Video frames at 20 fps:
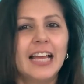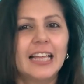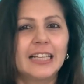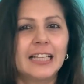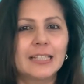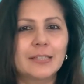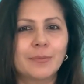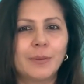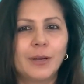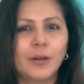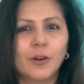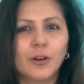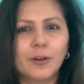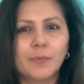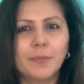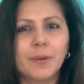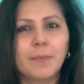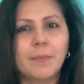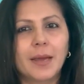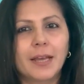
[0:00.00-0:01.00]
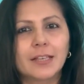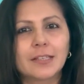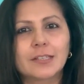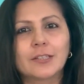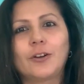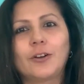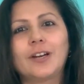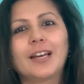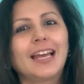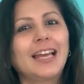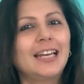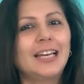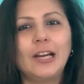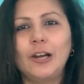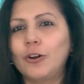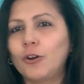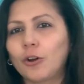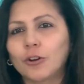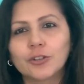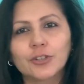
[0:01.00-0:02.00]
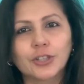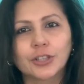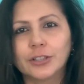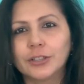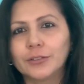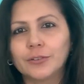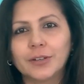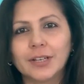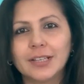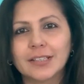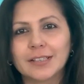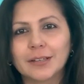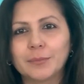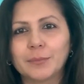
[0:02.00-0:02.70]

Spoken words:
This may not be based on any logical reason,